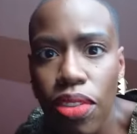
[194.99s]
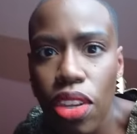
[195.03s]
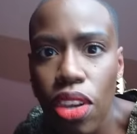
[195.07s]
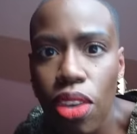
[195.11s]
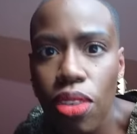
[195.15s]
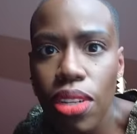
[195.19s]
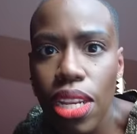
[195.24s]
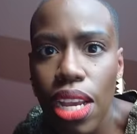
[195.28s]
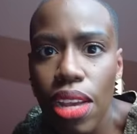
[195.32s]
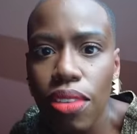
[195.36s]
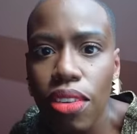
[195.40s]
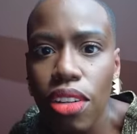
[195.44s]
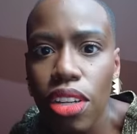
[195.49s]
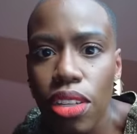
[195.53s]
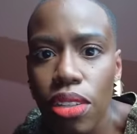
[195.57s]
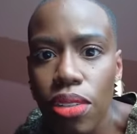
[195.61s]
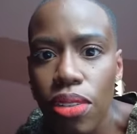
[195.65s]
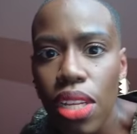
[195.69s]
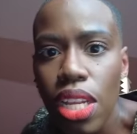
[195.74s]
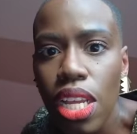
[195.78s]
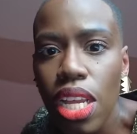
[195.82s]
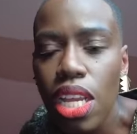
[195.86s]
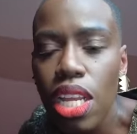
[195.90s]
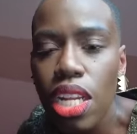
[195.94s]
to go down
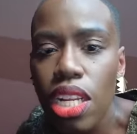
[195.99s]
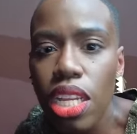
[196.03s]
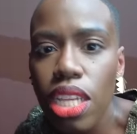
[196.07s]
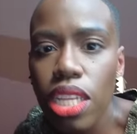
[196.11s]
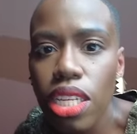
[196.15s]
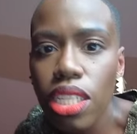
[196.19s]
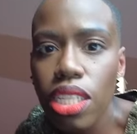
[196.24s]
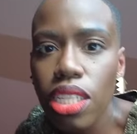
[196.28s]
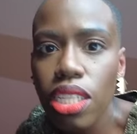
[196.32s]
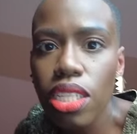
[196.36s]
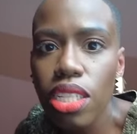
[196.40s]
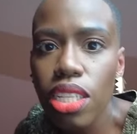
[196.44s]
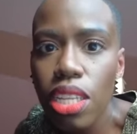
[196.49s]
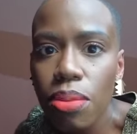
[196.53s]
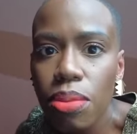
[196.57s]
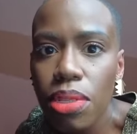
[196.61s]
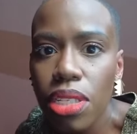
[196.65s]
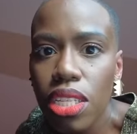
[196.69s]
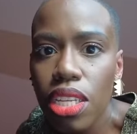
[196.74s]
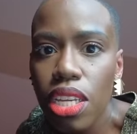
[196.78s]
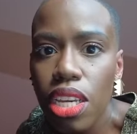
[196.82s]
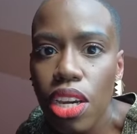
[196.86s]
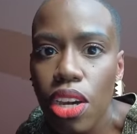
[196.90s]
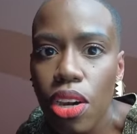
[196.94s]
low. Ladies, let me
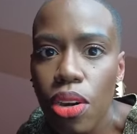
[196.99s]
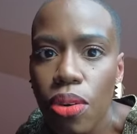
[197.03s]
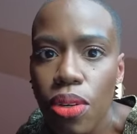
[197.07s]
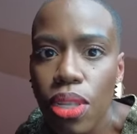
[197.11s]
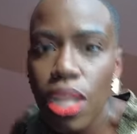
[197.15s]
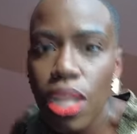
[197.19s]
see you go